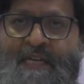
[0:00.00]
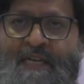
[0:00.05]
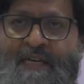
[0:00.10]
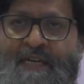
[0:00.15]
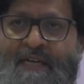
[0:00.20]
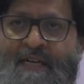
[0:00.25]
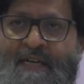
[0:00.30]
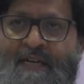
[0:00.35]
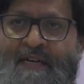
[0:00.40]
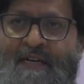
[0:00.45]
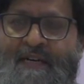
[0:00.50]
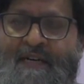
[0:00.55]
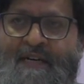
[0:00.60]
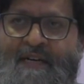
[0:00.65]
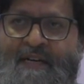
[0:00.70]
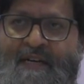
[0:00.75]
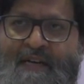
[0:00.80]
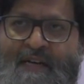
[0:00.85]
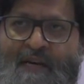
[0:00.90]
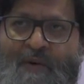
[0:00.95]

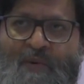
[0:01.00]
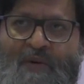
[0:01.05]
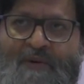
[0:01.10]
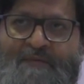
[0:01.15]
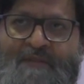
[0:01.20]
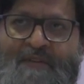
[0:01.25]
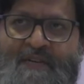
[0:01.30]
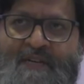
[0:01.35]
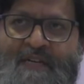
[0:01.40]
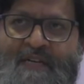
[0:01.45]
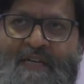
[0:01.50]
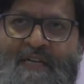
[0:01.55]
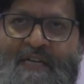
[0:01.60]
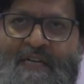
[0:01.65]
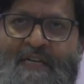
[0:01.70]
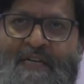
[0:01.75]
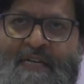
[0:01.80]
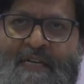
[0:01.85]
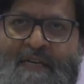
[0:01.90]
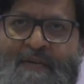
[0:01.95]

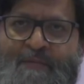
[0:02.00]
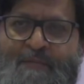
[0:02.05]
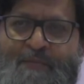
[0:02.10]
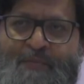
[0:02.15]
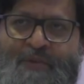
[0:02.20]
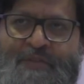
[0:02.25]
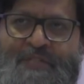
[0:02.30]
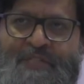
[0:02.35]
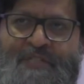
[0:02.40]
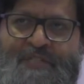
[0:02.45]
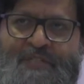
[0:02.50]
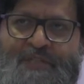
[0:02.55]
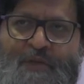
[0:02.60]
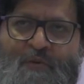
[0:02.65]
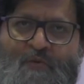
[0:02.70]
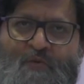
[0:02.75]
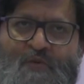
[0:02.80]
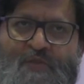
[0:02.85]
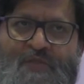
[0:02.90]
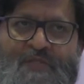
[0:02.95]
However, Bridget
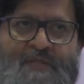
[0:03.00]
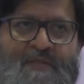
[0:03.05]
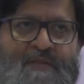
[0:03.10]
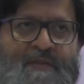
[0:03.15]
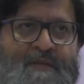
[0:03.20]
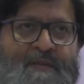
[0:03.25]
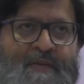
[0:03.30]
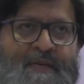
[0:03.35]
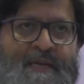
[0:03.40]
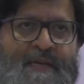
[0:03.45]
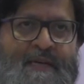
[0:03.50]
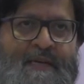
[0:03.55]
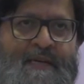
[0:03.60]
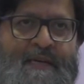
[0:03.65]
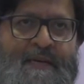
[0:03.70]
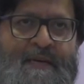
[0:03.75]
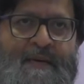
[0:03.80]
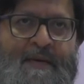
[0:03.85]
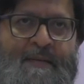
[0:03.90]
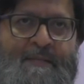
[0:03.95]
Jones
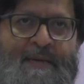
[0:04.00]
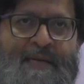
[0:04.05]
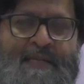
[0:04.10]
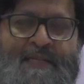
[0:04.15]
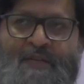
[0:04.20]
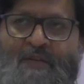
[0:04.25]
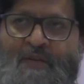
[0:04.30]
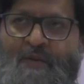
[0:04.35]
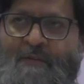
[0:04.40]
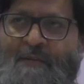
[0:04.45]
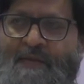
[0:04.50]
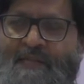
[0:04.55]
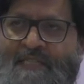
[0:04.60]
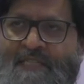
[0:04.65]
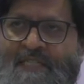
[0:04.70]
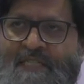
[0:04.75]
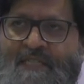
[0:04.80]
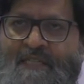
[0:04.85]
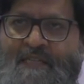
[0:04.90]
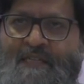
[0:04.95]
made a
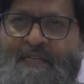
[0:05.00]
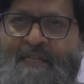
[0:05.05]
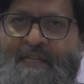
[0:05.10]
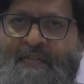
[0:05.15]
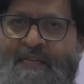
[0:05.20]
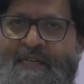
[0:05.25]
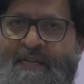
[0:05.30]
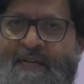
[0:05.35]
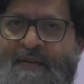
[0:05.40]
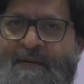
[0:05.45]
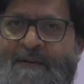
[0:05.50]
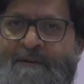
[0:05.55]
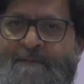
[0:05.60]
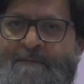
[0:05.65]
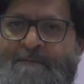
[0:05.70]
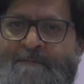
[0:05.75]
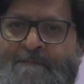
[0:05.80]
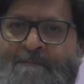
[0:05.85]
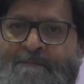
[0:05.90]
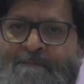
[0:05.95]
comment
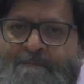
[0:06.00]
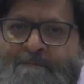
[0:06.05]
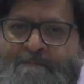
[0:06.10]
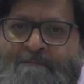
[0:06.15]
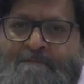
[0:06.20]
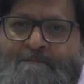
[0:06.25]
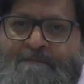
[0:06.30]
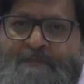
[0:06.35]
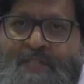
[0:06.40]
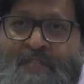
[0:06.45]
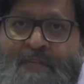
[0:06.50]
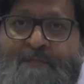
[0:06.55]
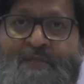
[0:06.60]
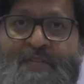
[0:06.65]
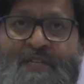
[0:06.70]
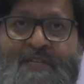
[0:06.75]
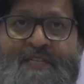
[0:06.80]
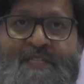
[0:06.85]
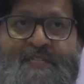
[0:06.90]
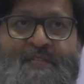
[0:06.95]
some
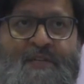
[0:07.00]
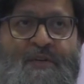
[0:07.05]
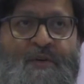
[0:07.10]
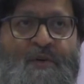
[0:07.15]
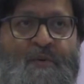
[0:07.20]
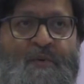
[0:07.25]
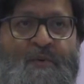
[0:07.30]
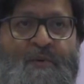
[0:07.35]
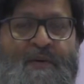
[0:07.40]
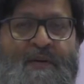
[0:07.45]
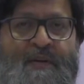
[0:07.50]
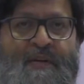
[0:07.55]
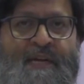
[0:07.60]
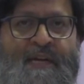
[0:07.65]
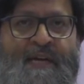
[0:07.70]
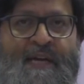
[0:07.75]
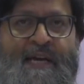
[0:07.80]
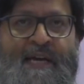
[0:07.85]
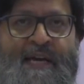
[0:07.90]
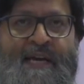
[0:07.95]
years ago,
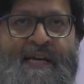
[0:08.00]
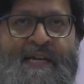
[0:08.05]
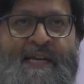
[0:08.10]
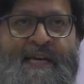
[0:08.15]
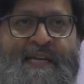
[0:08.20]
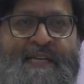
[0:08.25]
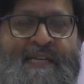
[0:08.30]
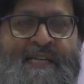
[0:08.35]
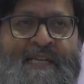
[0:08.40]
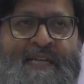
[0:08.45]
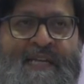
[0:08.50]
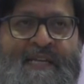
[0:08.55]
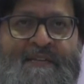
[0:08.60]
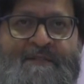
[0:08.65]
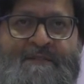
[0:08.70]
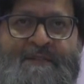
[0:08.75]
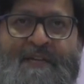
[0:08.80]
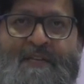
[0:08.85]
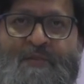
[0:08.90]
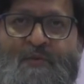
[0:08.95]
and in
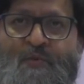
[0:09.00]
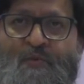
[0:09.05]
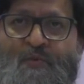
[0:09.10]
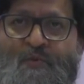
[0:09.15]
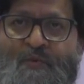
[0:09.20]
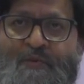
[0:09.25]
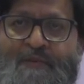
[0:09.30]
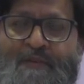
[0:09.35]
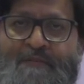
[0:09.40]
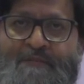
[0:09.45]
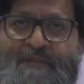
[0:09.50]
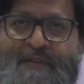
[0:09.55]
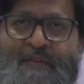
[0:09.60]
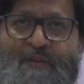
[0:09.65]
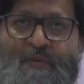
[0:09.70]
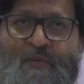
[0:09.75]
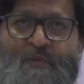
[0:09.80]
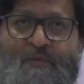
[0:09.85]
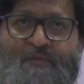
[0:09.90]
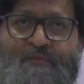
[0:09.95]

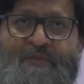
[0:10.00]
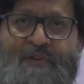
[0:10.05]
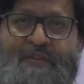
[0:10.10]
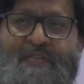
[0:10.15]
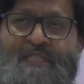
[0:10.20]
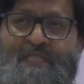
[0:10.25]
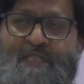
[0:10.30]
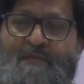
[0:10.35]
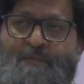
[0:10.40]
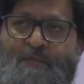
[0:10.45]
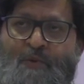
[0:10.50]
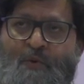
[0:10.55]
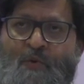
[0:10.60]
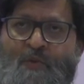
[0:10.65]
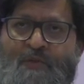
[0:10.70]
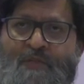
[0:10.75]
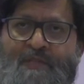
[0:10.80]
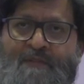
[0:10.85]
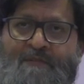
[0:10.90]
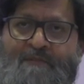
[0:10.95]
fact was very
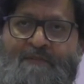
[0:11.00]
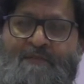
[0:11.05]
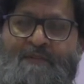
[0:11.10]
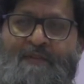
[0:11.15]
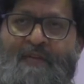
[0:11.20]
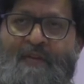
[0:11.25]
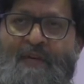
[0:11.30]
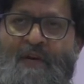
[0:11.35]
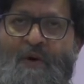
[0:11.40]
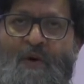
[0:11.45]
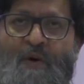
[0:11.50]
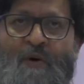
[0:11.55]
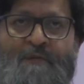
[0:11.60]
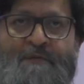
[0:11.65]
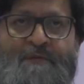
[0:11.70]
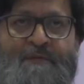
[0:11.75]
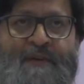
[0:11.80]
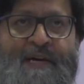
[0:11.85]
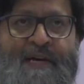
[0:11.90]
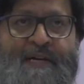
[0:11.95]
supportive
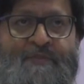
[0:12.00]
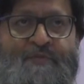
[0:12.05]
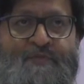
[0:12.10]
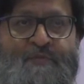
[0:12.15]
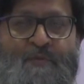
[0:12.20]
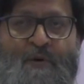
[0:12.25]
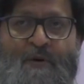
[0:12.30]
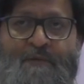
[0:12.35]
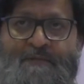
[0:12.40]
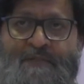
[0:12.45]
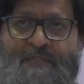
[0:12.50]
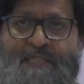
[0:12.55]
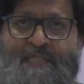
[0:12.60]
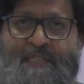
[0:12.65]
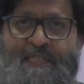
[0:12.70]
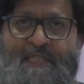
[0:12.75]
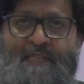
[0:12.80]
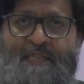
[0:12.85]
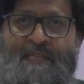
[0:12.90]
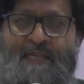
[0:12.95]
of Andrew
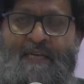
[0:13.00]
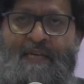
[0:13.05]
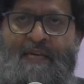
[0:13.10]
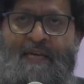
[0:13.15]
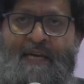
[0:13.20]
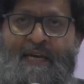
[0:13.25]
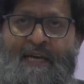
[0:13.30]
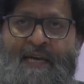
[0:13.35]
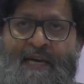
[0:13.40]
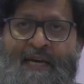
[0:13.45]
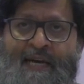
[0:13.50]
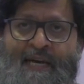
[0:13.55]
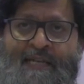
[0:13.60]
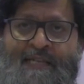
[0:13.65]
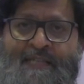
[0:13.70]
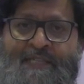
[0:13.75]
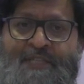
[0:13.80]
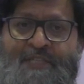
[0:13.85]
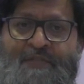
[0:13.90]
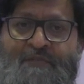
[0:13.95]
Moffat,
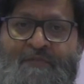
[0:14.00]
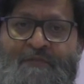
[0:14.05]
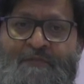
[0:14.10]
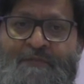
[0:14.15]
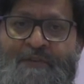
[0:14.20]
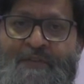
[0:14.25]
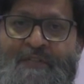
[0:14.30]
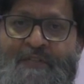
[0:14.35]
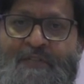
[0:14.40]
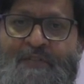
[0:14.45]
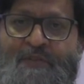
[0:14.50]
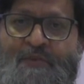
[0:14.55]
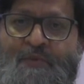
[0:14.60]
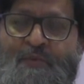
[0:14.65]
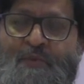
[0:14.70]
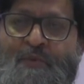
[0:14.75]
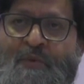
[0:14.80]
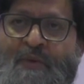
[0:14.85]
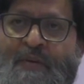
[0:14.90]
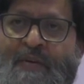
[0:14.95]
and she referred
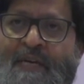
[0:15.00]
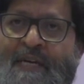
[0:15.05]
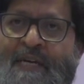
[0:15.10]
to